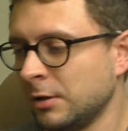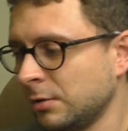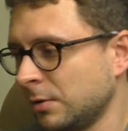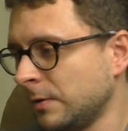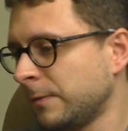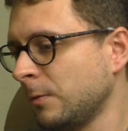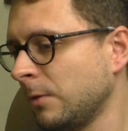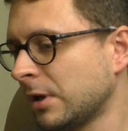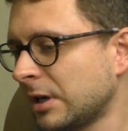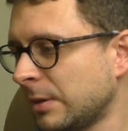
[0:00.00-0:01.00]
You know, if you
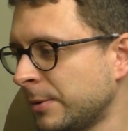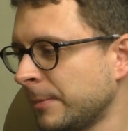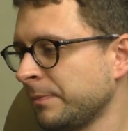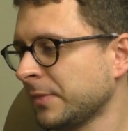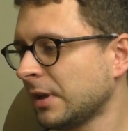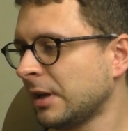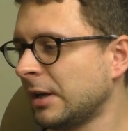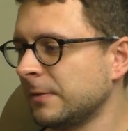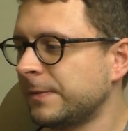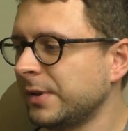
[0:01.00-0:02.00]
wake up
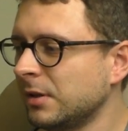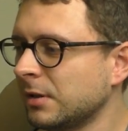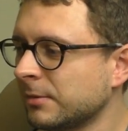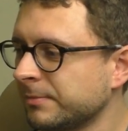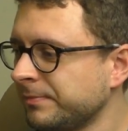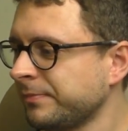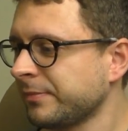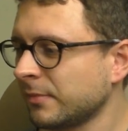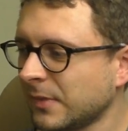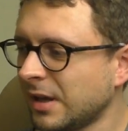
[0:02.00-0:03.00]
and feeling
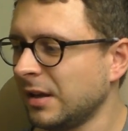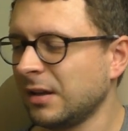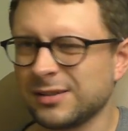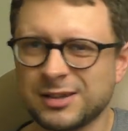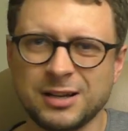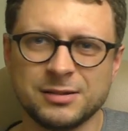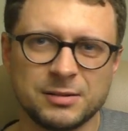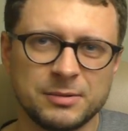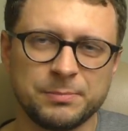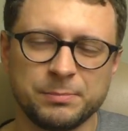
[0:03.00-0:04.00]
eh, kind
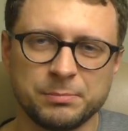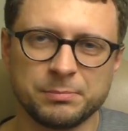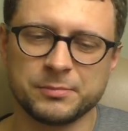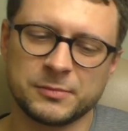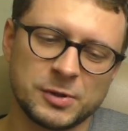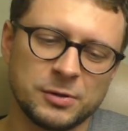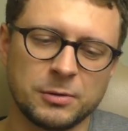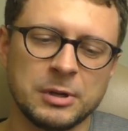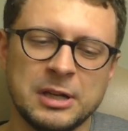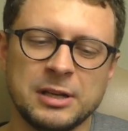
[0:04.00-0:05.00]
of, you
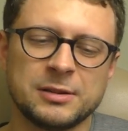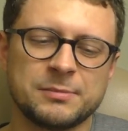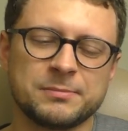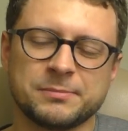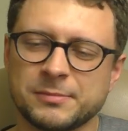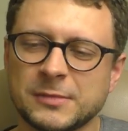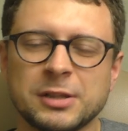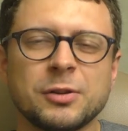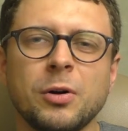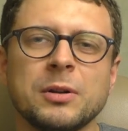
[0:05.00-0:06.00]
know, it
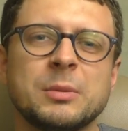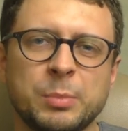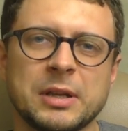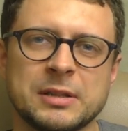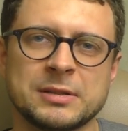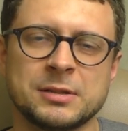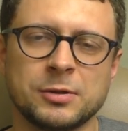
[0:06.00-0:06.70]
it all depends.